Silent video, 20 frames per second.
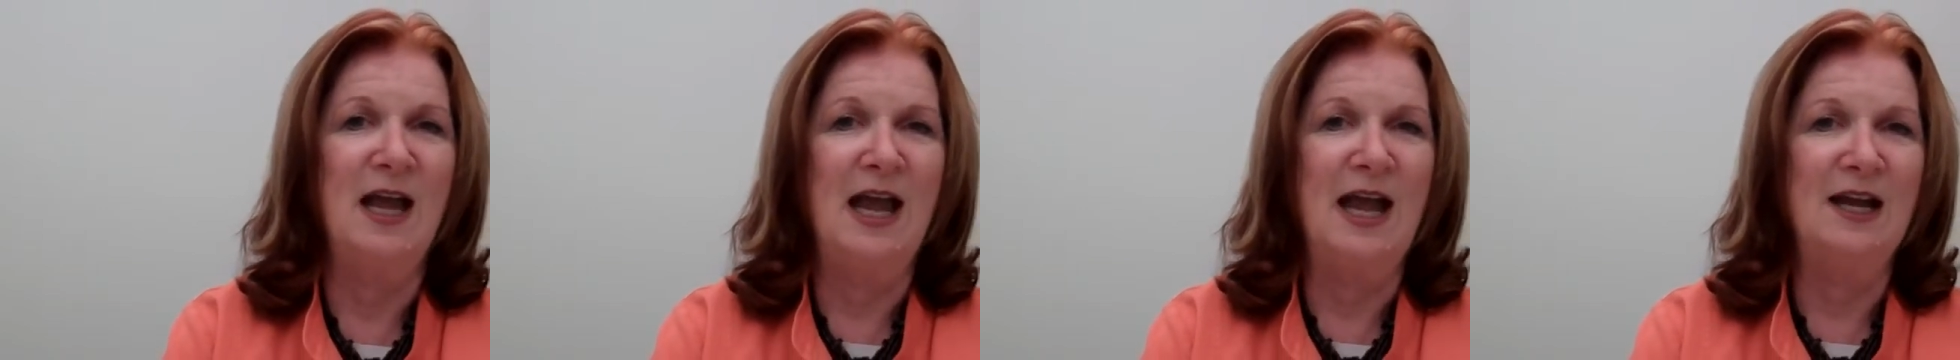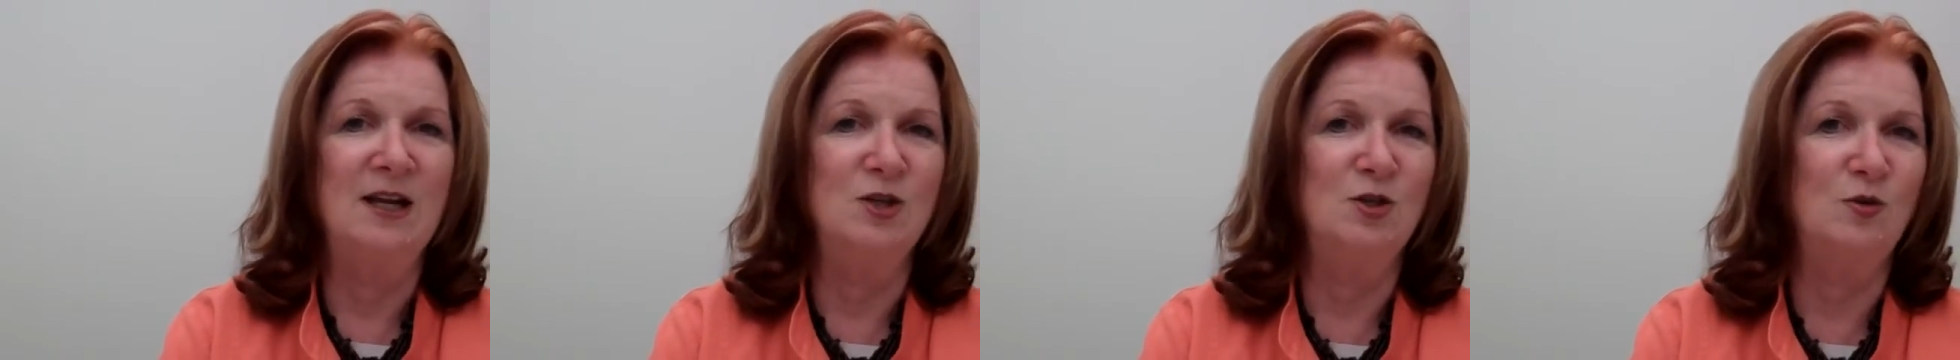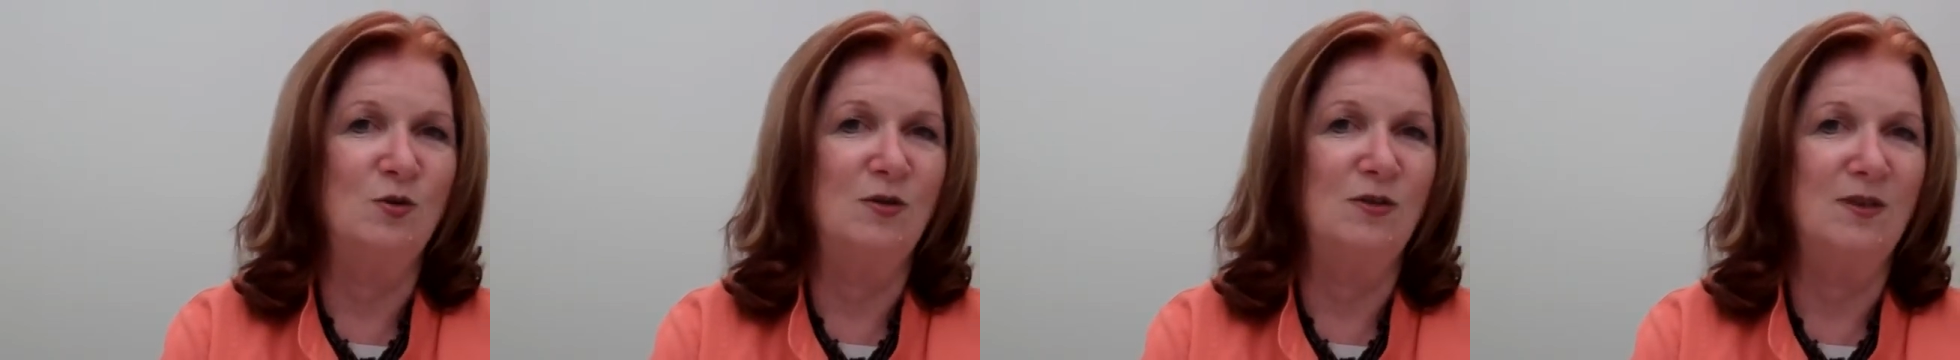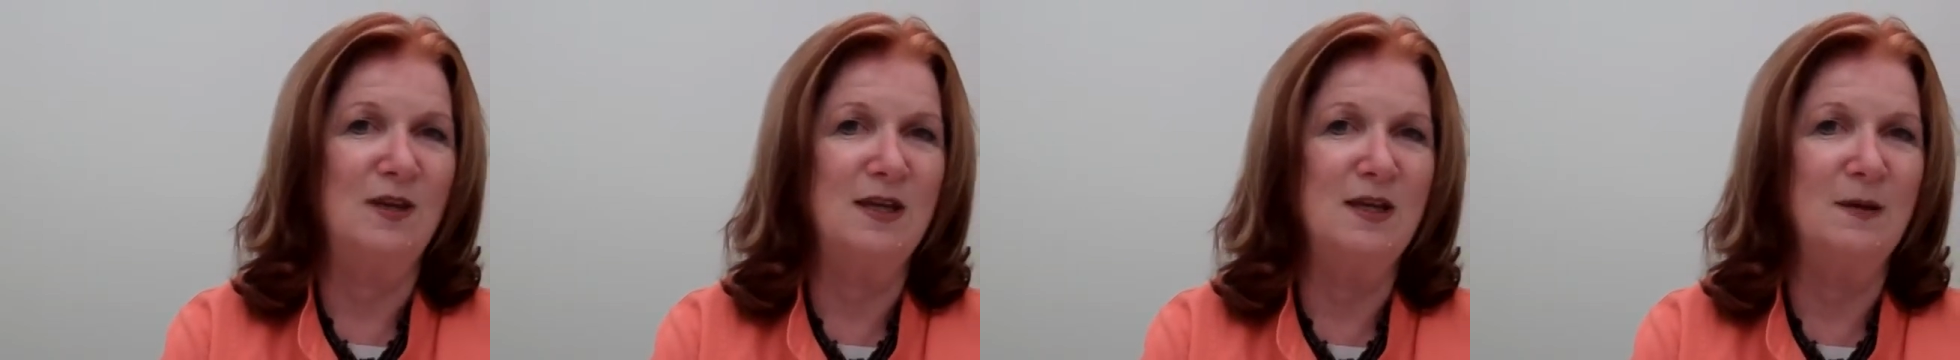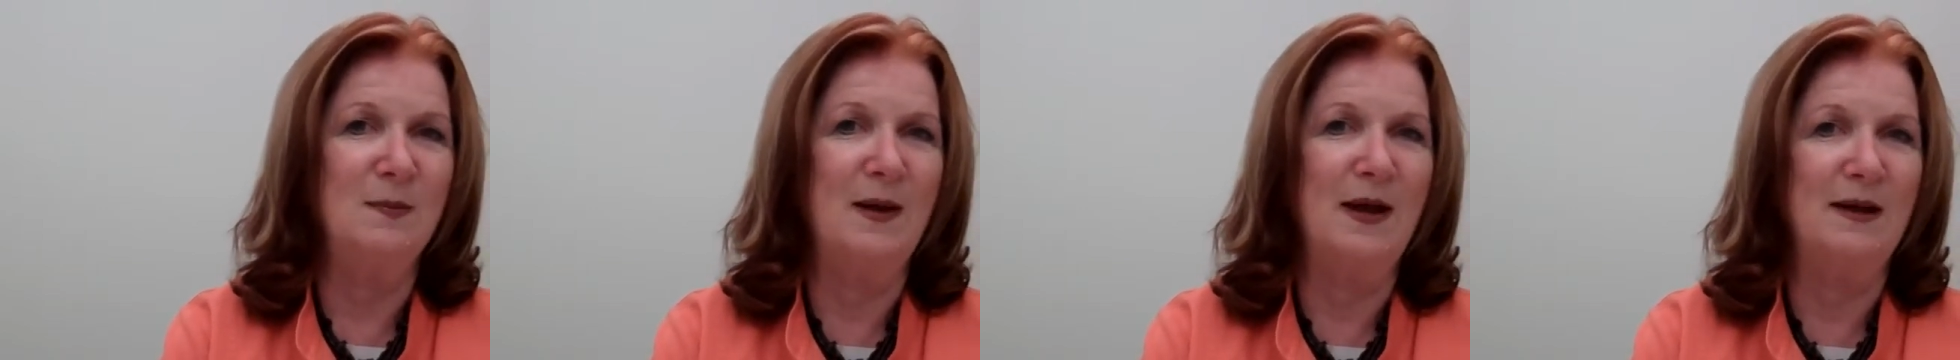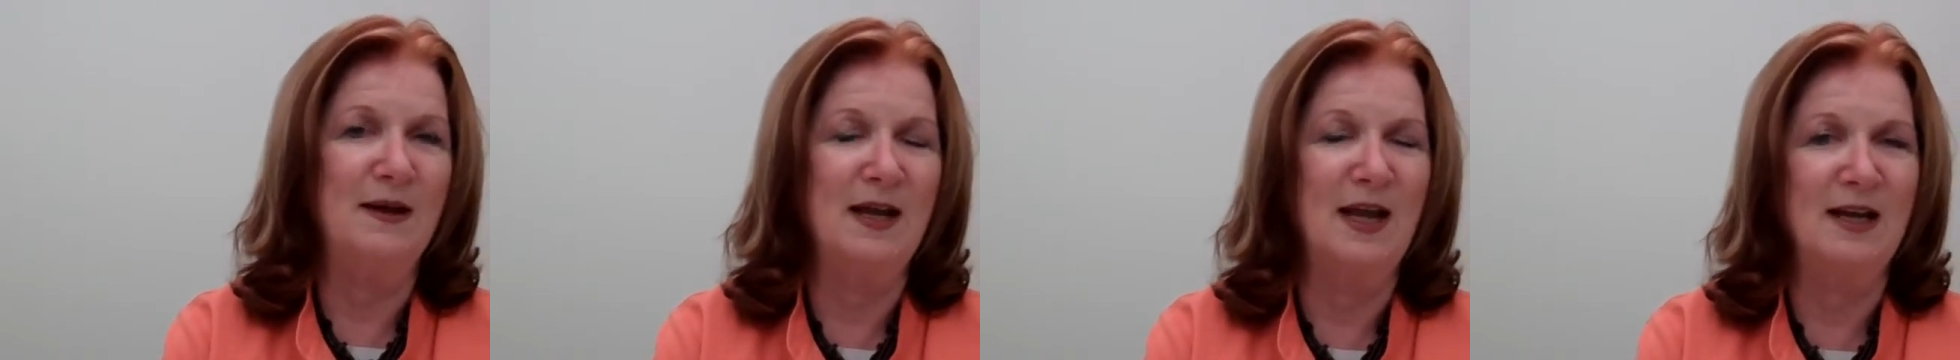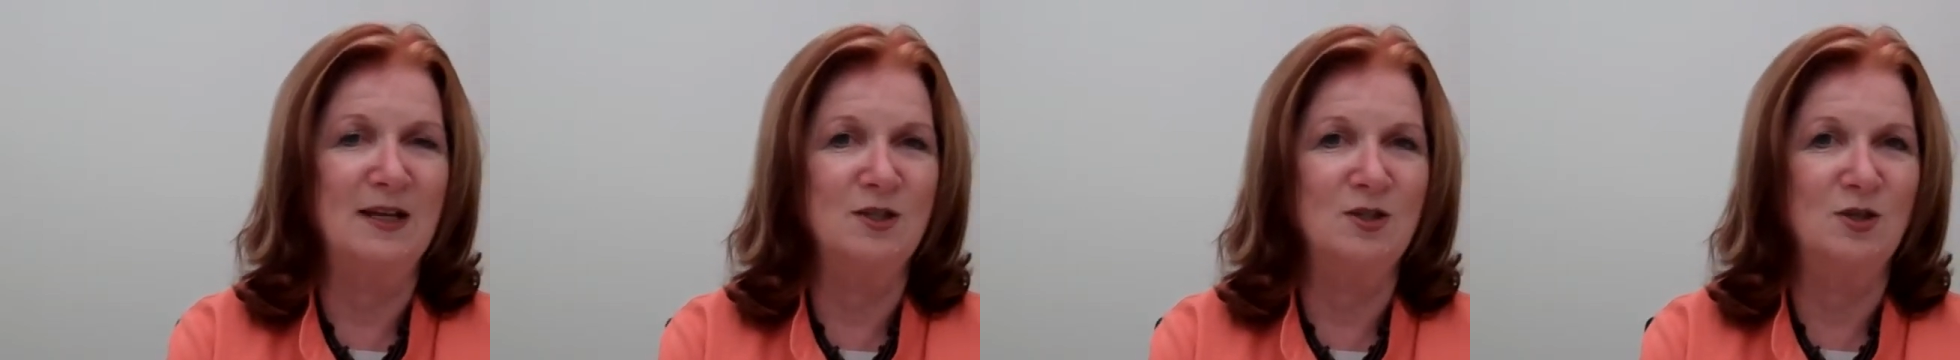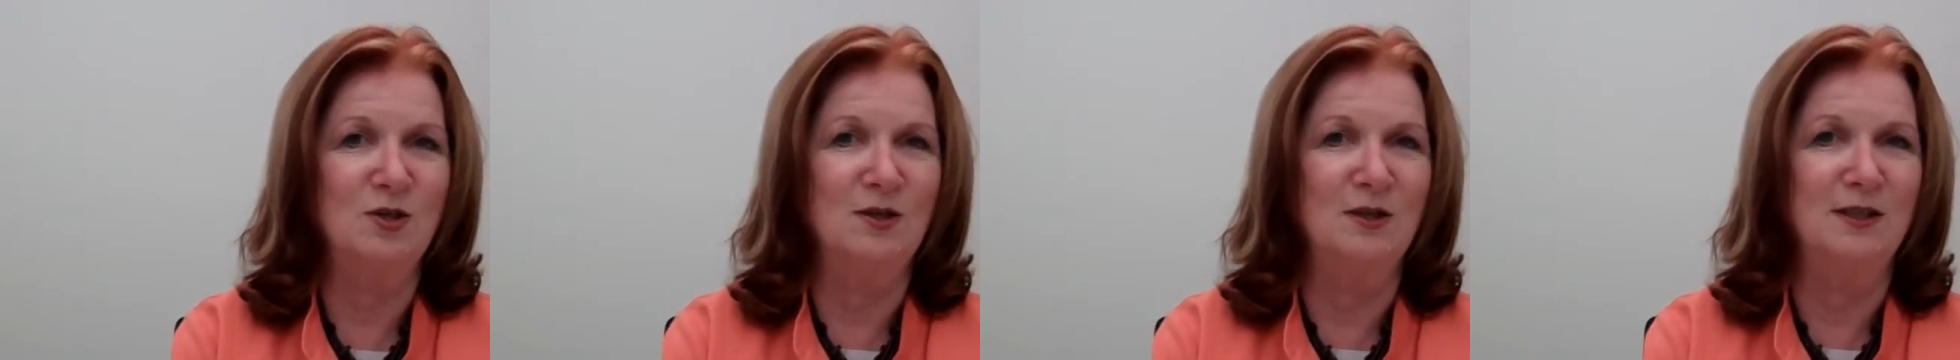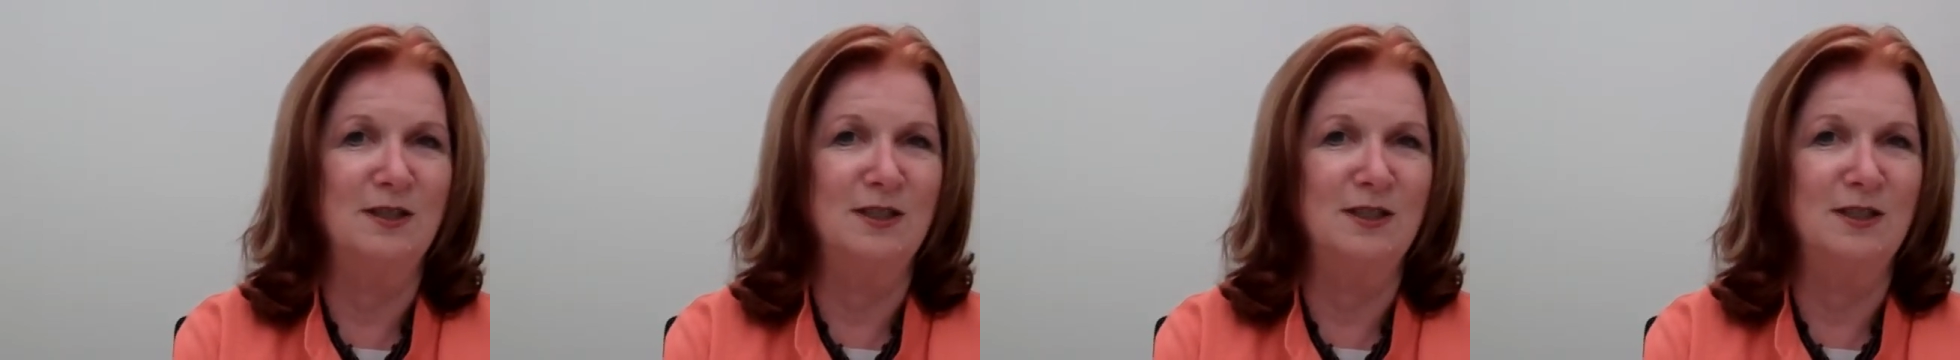as you think about external